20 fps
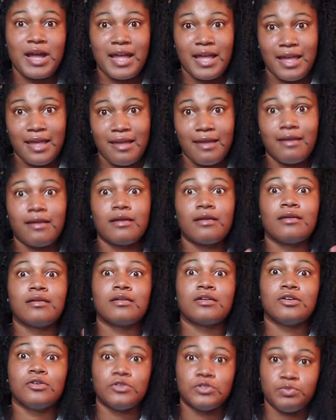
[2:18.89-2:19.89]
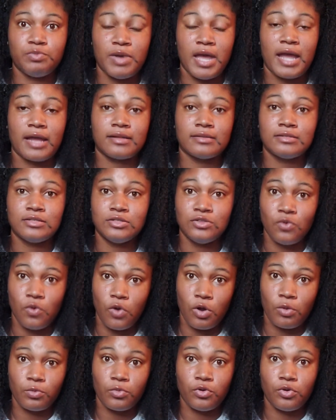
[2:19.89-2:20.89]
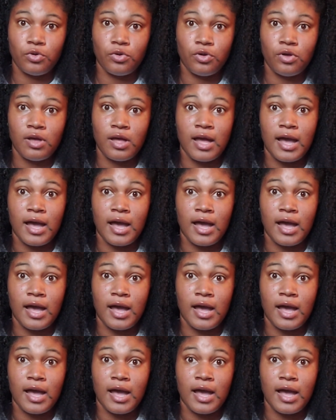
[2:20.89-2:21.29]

hair goes back to normal.